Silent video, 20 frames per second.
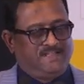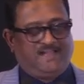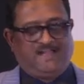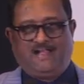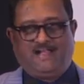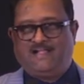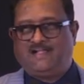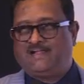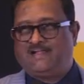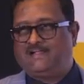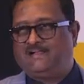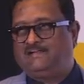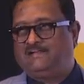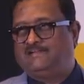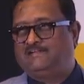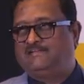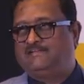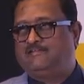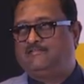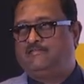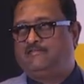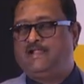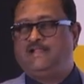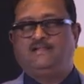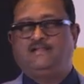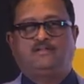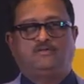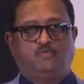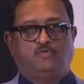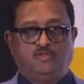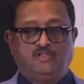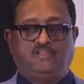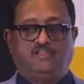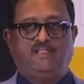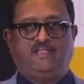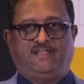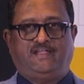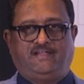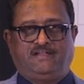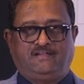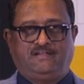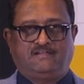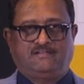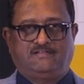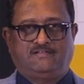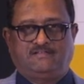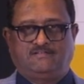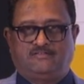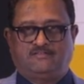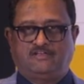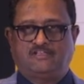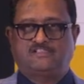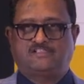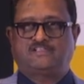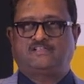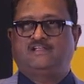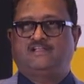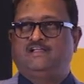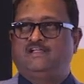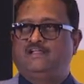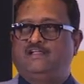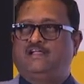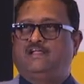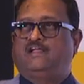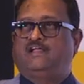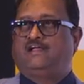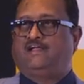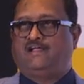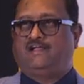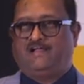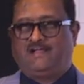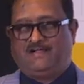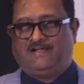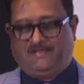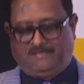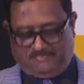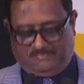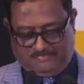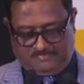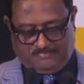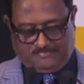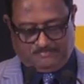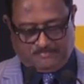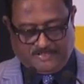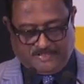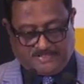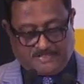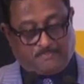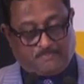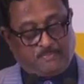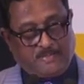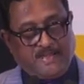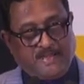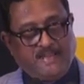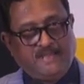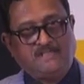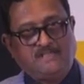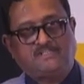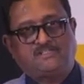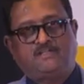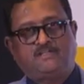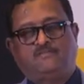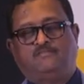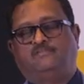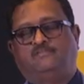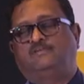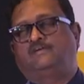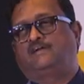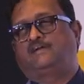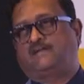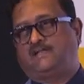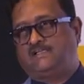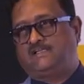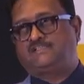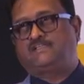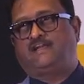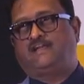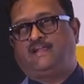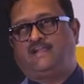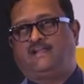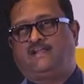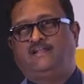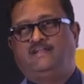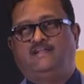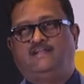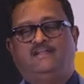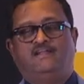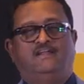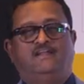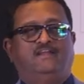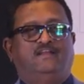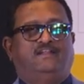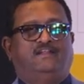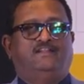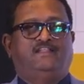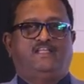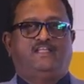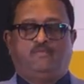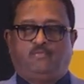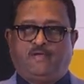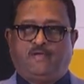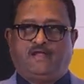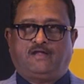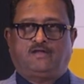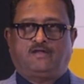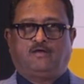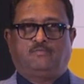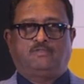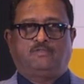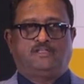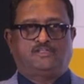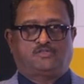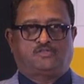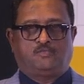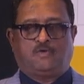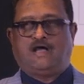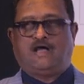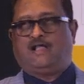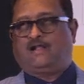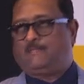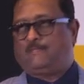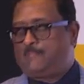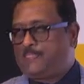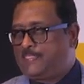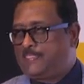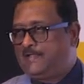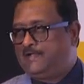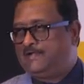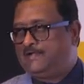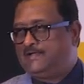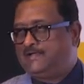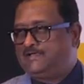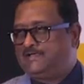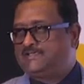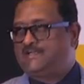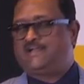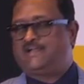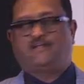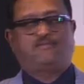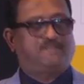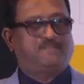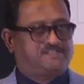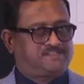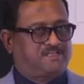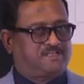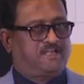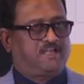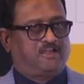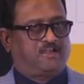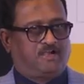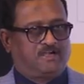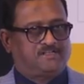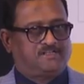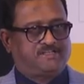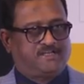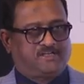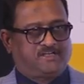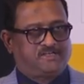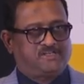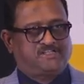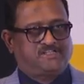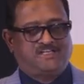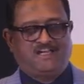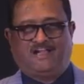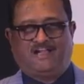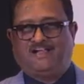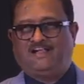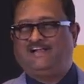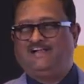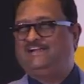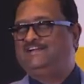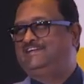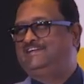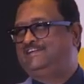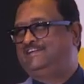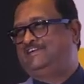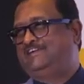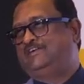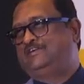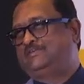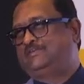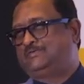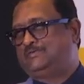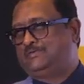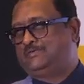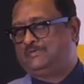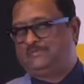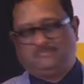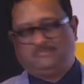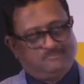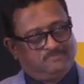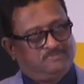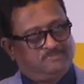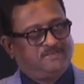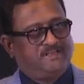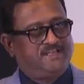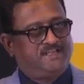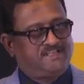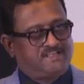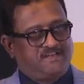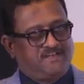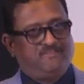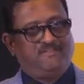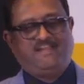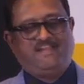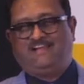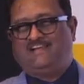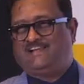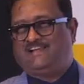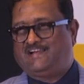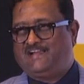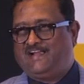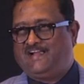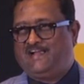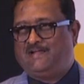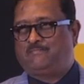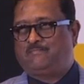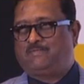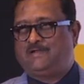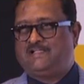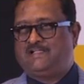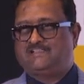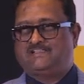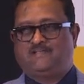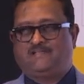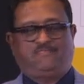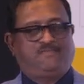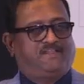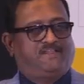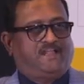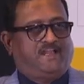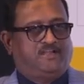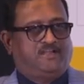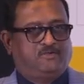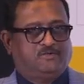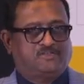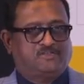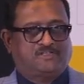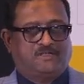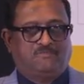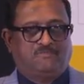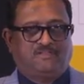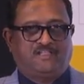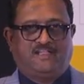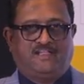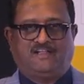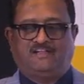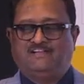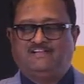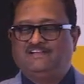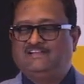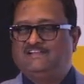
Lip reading: and when Kunti was a bit apprehensive considering the effect of this war, she requested Lord Sri Krishna to intervene and please if he can do something.